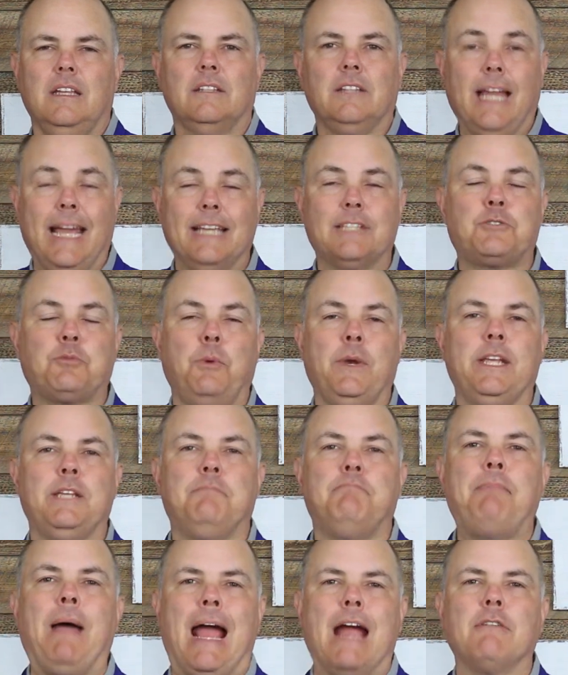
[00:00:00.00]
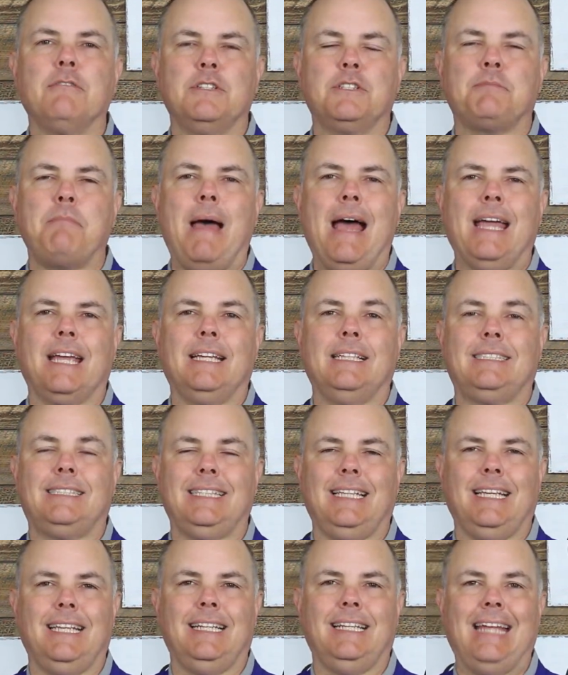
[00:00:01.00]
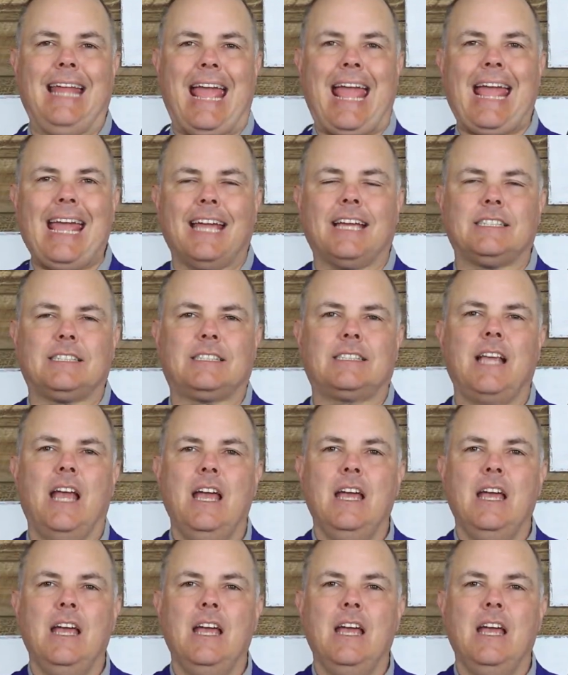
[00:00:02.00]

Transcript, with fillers: Last week, Barron's Magazine asks,